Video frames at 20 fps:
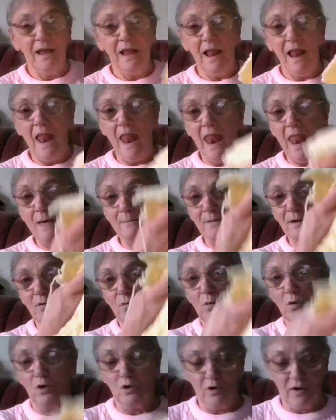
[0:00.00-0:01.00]
lemon
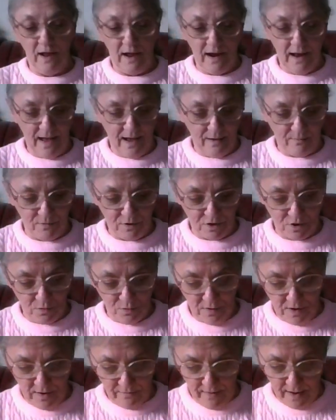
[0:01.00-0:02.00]
one that I'm
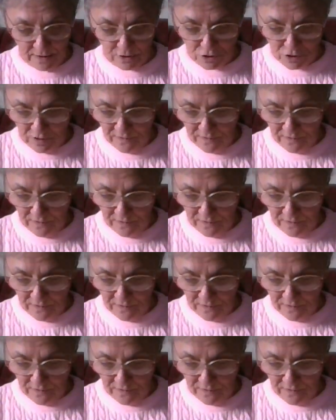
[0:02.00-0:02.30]
doing. I've actually